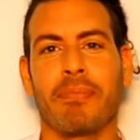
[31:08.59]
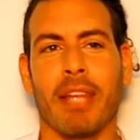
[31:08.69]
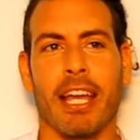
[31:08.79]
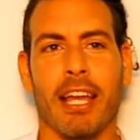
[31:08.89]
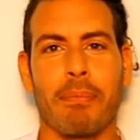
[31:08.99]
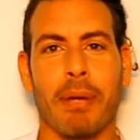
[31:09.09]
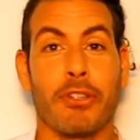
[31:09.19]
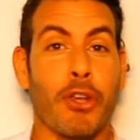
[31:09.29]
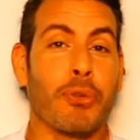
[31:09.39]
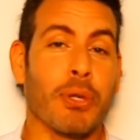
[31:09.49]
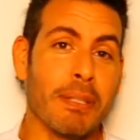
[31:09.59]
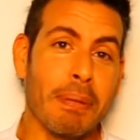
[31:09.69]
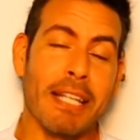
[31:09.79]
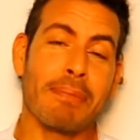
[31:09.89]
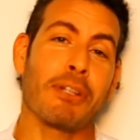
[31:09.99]
I tried to
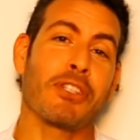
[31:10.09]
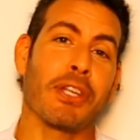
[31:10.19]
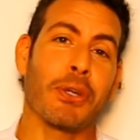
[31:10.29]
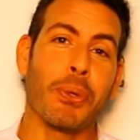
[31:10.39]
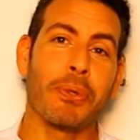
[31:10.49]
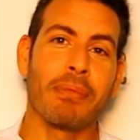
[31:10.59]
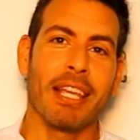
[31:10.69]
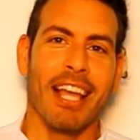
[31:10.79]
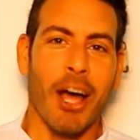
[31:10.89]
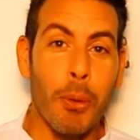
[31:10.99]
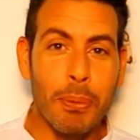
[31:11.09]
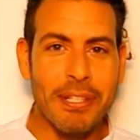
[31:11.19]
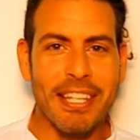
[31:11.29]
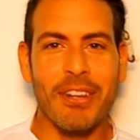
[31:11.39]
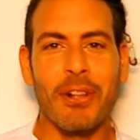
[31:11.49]
explain as much as I could. Hope you
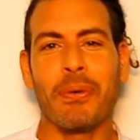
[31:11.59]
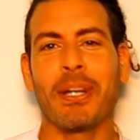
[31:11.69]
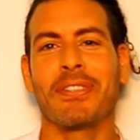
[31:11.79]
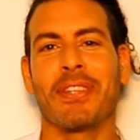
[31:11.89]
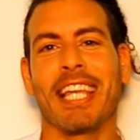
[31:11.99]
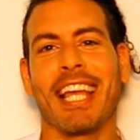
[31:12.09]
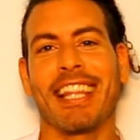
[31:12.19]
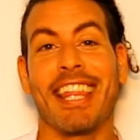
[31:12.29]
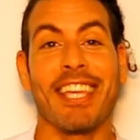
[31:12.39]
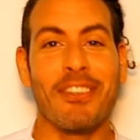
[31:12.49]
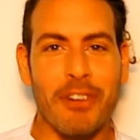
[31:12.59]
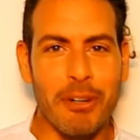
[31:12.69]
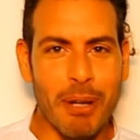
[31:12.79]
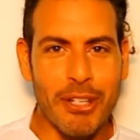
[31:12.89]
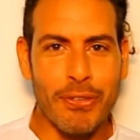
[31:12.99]
stayed all the way to the end. Thank you very
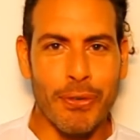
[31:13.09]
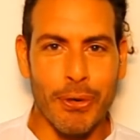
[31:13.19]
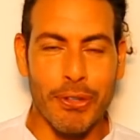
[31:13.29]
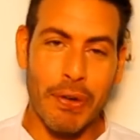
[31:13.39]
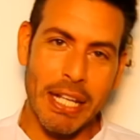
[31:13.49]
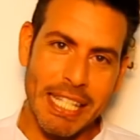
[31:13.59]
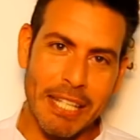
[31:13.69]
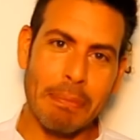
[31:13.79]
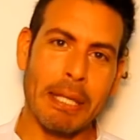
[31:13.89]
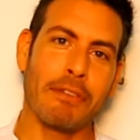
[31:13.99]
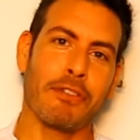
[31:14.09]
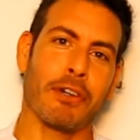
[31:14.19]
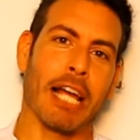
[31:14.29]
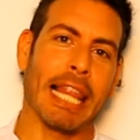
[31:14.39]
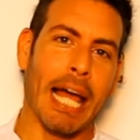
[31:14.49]
much for trusting me,
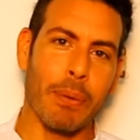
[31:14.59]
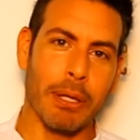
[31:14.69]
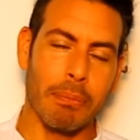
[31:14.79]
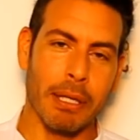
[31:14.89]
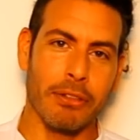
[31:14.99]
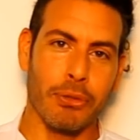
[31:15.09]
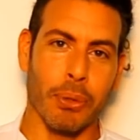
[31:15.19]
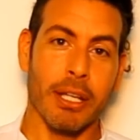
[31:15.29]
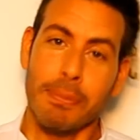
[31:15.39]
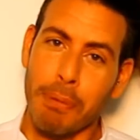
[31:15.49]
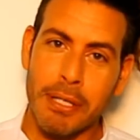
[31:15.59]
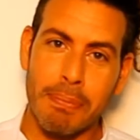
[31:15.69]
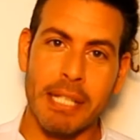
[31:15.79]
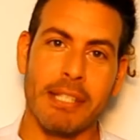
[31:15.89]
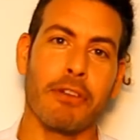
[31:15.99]
for allowing me to express
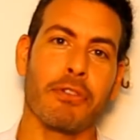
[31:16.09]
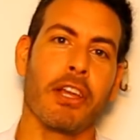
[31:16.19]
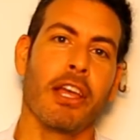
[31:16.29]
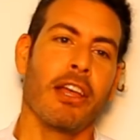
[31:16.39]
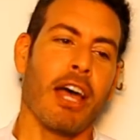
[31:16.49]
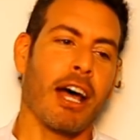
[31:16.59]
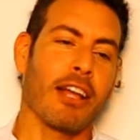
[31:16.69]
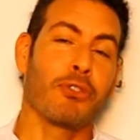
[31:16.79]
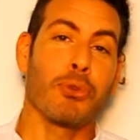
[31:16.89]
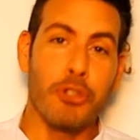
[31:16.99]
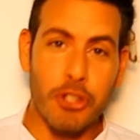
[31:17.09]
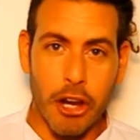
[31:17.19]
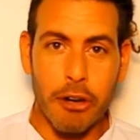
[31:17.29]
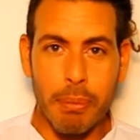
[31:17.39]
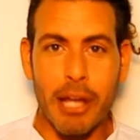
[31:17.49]
myself, to
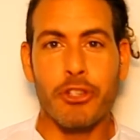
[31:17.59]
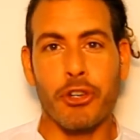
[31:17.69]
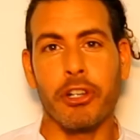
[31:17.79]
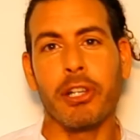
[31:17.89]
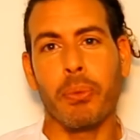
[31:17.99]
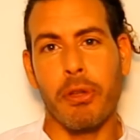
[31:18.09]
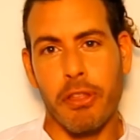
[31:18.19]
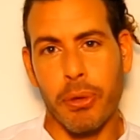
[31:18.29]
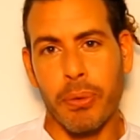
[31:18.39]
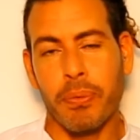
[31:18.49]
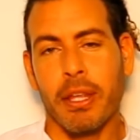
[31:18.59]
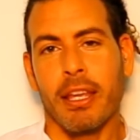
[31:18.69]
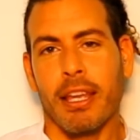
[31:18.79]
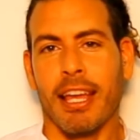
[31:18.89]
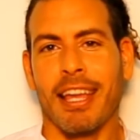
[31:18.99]
share my journey with you.
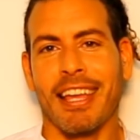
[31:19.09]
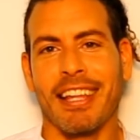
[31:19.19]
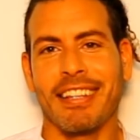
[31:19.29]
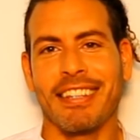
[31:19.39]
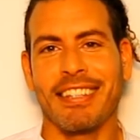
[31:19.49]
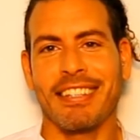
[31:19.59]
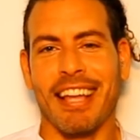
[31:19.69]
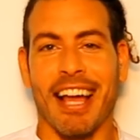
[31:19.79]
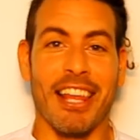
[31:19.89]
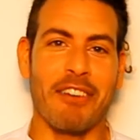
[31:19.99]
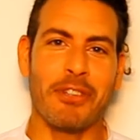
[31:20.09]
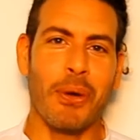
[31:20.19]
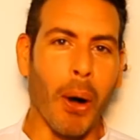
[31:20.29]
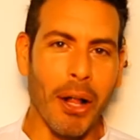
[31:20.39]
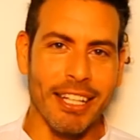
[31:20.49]
And I love
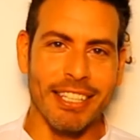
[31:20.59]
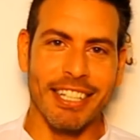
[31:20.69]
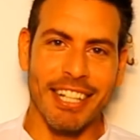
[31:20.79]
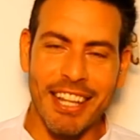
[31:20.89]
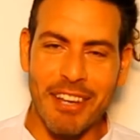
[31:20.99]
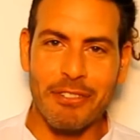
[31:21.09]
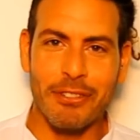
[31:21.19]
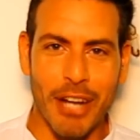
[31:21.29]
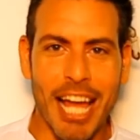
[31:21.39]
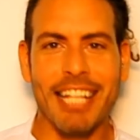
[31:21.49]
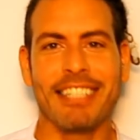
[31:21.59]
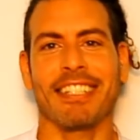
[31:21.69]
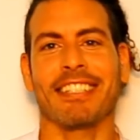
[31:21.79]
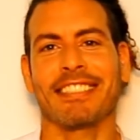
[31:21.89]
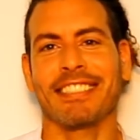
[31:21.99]
you all, and I love
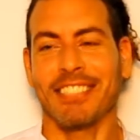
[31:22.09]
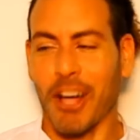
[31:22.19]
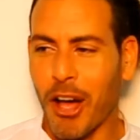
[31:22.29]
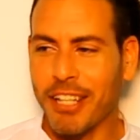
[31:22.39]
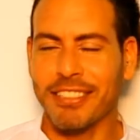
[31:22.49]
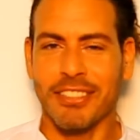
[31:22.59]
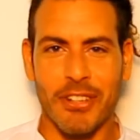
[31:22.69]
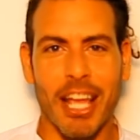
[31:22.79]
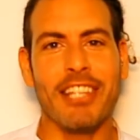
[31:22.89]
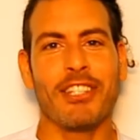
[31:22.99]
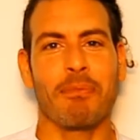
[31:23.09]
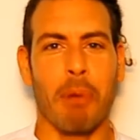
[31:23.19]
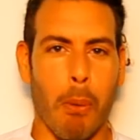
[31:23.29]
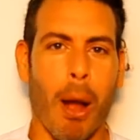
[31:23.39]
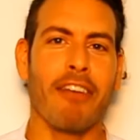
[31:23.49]
reality, and God and creation,
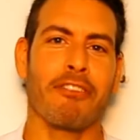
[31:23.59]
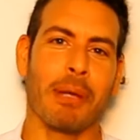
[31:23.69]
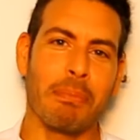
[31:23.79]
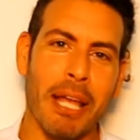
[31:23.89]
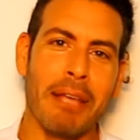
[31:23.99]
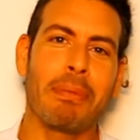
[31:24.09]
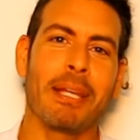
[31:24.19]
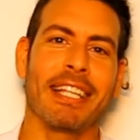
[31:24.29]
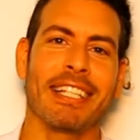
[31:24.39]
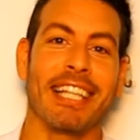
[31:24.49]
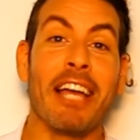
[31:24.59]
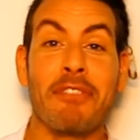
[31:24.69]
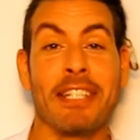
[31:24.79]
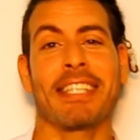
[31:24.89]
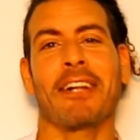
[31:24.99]
my wife, my baby, life
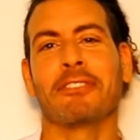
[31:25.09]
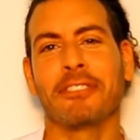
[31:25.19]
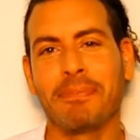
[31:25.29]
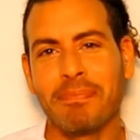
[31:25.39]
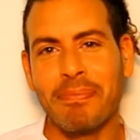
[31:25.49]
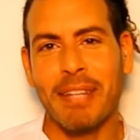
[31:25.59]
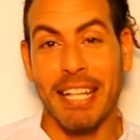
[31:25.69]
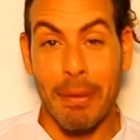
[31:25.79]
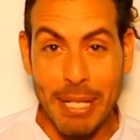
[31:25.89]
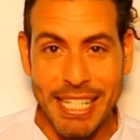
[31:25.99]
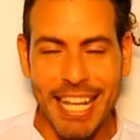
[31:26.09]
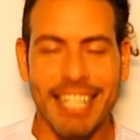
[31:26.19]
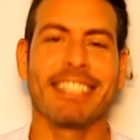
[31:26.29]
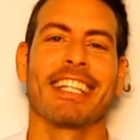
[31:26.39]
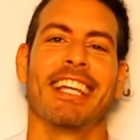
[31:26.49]
itself. Namaste,
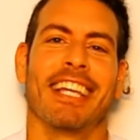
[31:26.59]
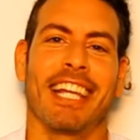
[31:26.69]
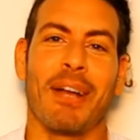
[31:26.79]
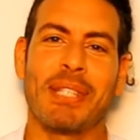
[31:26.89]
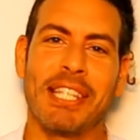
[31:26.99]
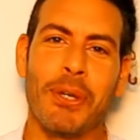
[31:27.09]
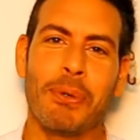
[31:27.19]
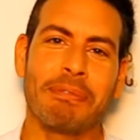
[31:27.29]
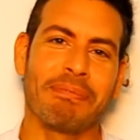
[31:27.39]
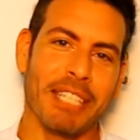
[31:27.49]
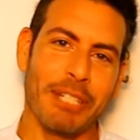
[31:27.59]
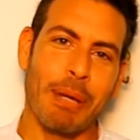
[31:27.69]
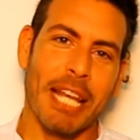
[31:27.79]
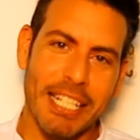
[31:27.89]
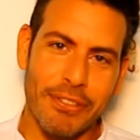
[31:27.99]
and I will see you in my
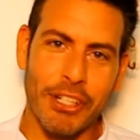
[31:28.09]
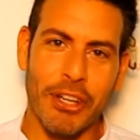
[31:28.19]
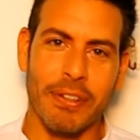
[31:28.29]
next video.